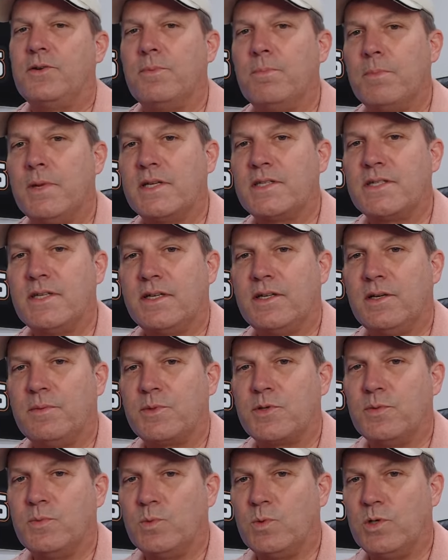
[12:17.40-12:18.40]
mixing up
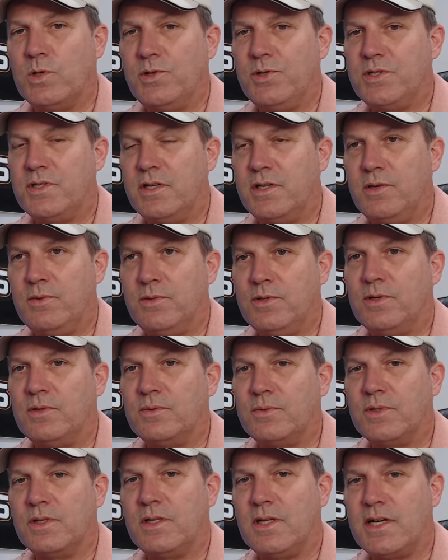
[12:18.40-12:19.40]
some words that you
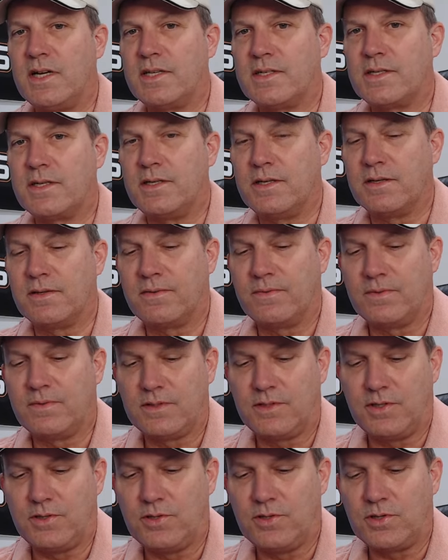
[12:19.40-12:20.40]
don't realize here.
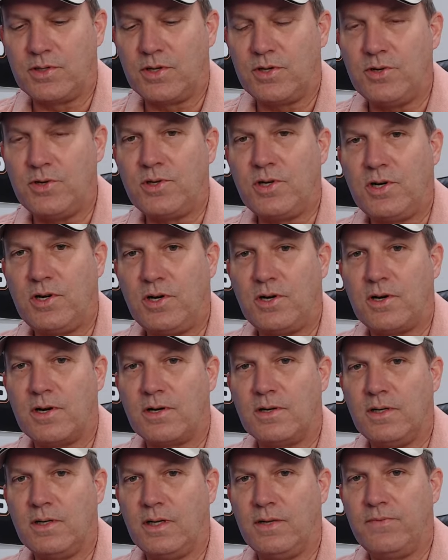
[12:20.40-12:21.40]
Your
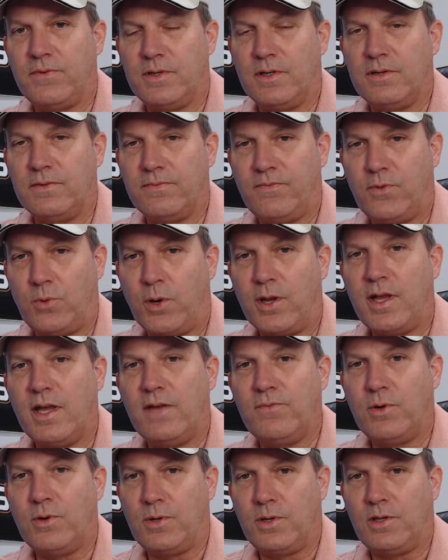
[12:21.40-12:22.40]
car, if
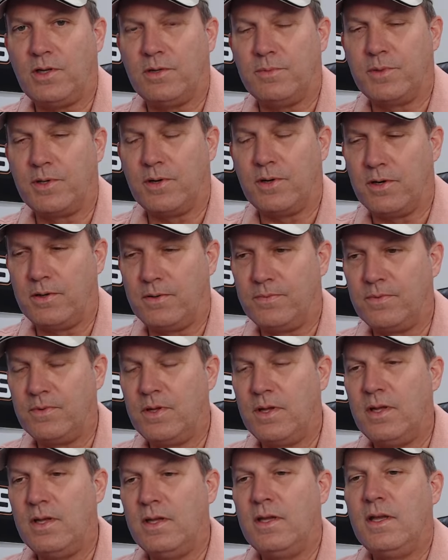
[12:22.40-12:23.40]
48 volt club car,
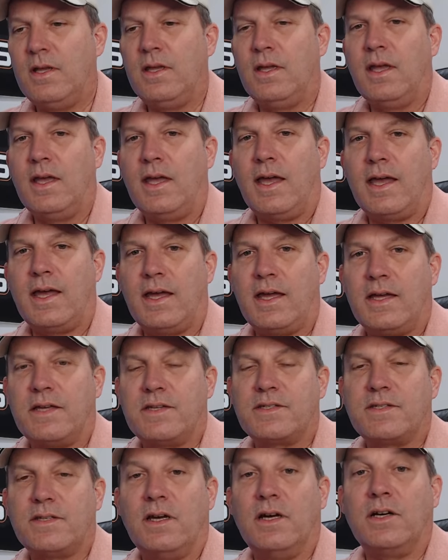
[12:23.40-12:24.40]

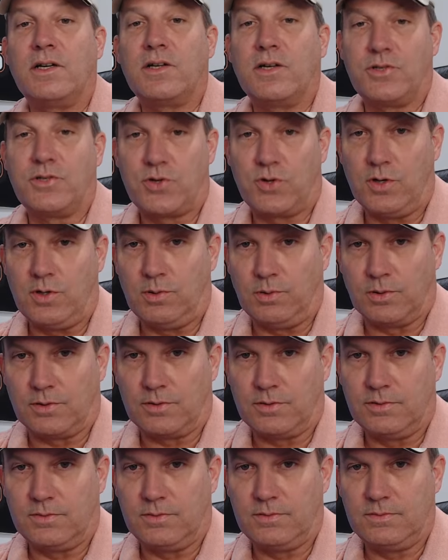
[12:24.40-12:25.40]
has a controller,
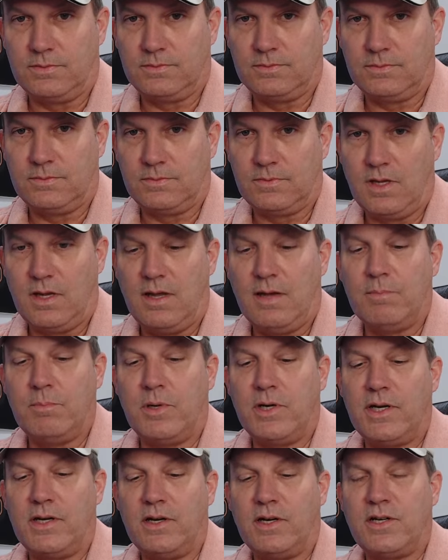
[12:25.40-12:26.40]

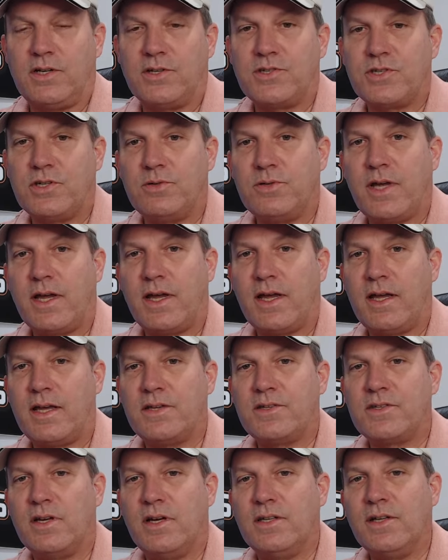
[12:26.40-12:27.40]
but it also
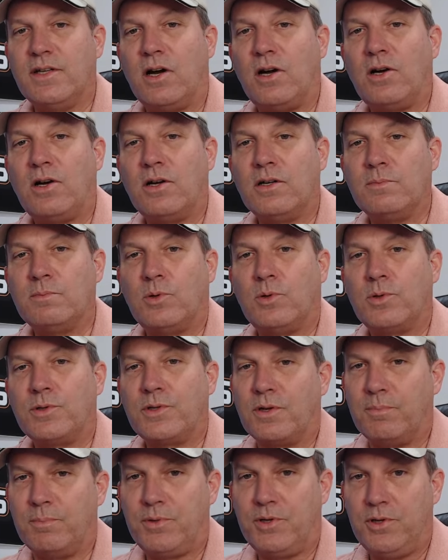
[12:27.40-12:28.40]
has an onboard
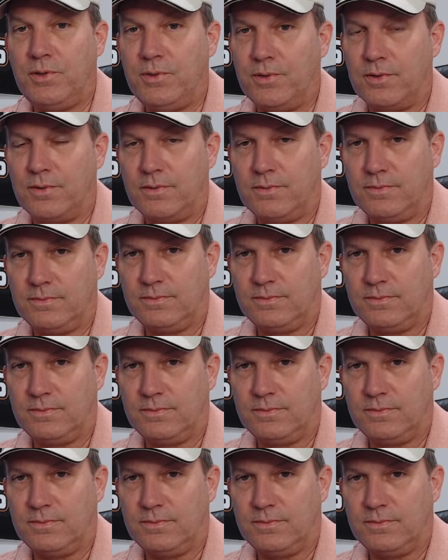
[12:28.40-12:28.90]
computer.